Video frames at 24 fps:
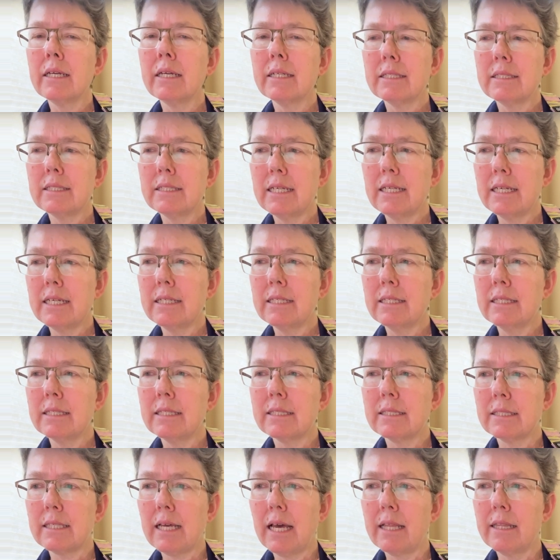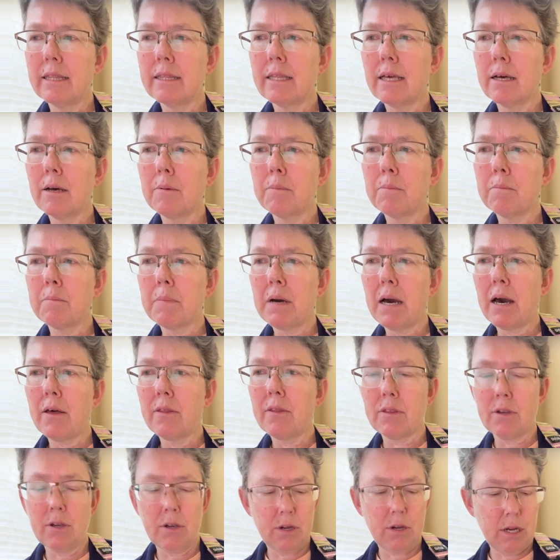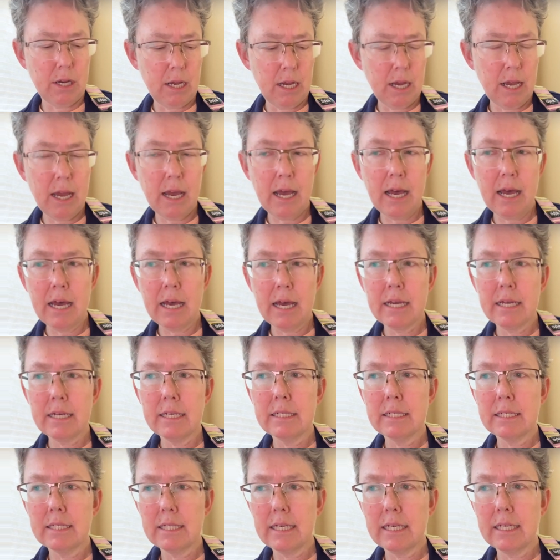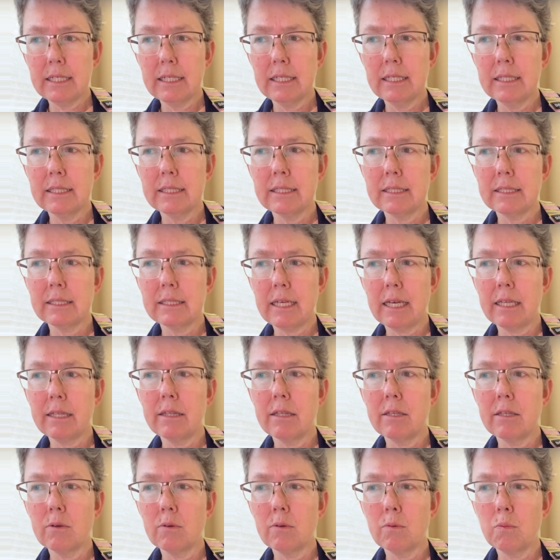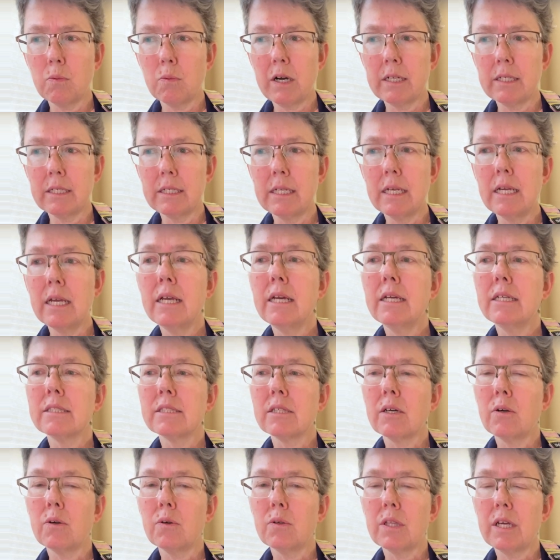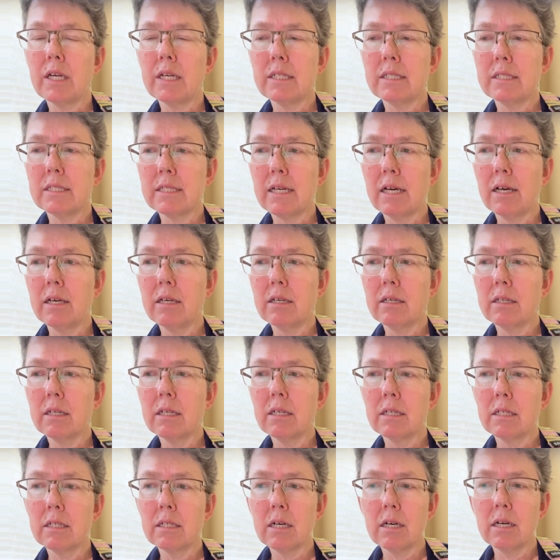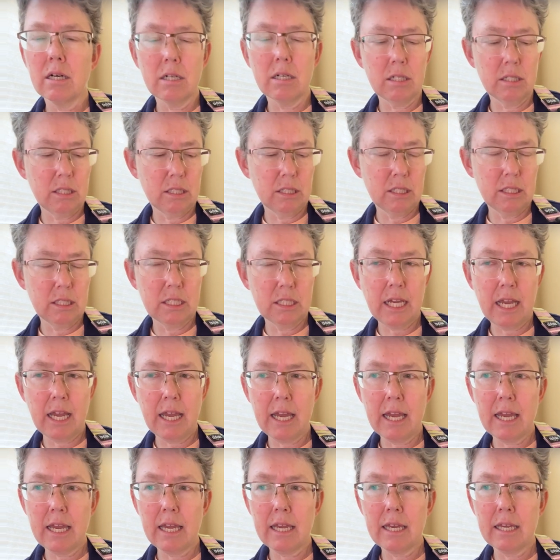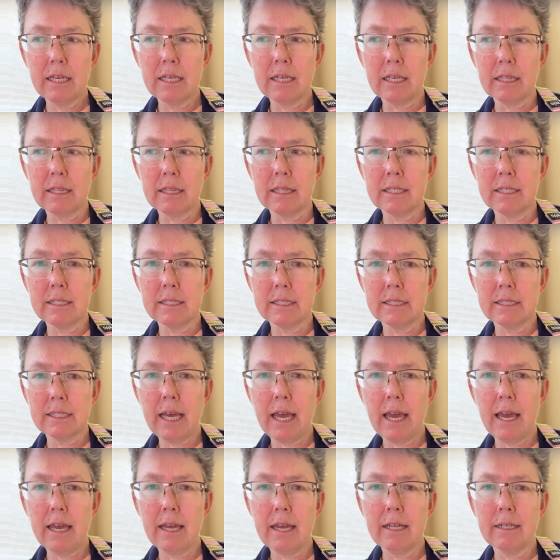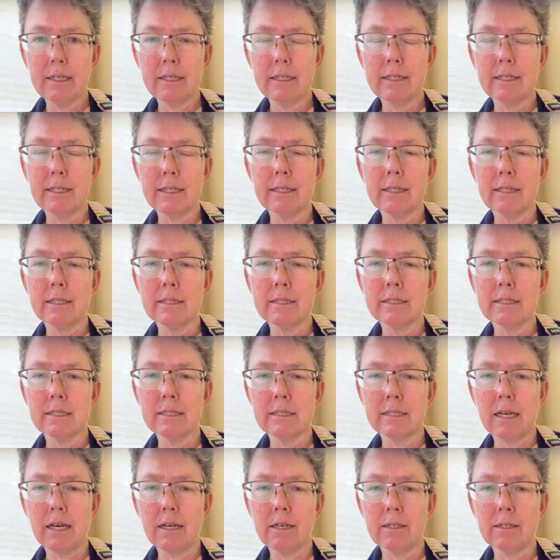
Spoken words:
Dig, said the mother, I dig, said the one. So they dug all day in the sand, in the sun.